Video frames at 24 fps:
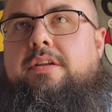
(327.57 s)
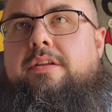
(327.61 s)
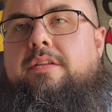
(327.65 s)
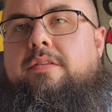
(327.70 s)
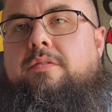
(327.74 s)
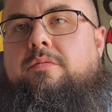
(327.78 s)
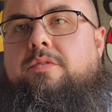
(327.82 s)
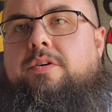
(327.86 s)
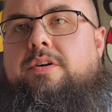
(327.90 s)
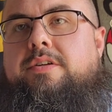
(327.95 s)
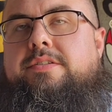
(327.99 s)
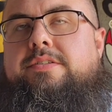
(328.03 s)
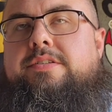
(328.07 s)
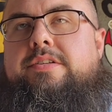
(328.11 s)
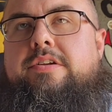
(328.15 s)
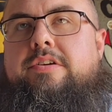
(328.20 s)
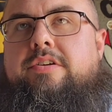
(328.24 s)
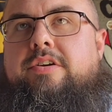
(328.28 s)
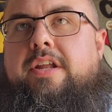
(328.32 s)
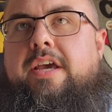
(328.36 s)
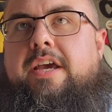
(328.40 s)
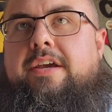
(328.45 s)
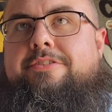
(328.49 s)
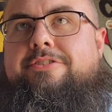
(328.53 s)
of the ones that
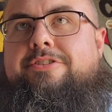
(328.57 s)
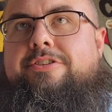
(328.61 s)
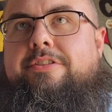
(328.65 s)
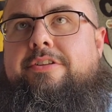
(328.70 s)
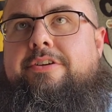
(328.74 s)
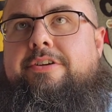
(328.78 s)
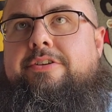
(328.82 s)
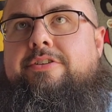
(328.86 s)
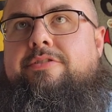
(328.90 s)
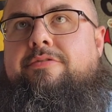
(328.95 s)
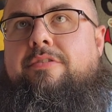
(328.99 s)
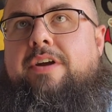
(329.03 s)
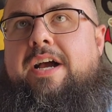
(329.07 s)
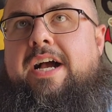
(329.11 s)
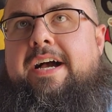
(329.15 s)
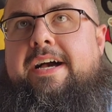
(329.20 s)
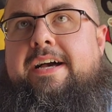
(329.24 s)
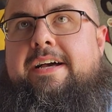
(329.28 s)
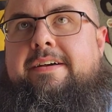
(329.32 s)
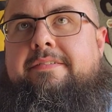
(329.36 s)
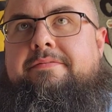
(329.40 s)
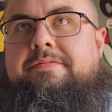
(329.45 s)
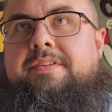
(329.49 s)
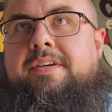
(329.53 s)
are naturally
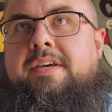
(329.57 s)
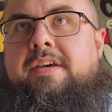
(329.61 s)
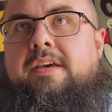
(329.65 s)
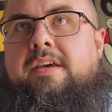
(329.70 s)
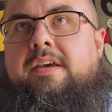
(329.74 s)
derived.